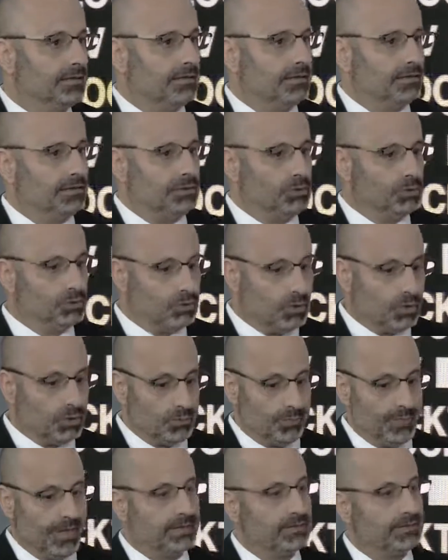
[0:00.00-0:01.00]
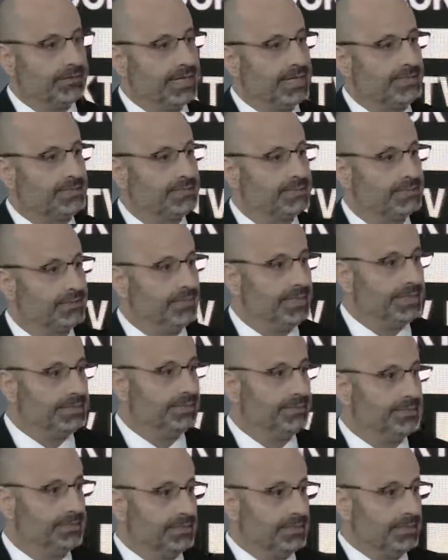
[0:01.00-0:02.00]
you don't pay your taxes
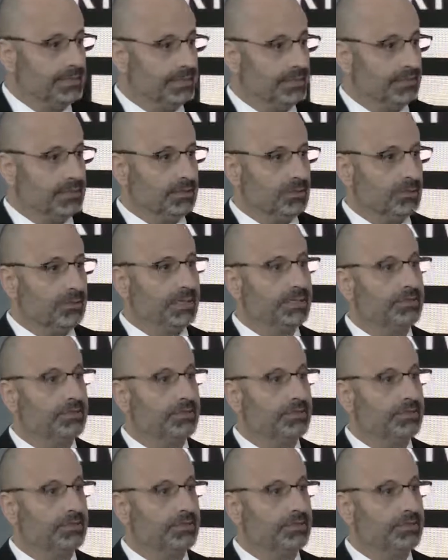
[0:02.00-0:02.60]
immediately. You can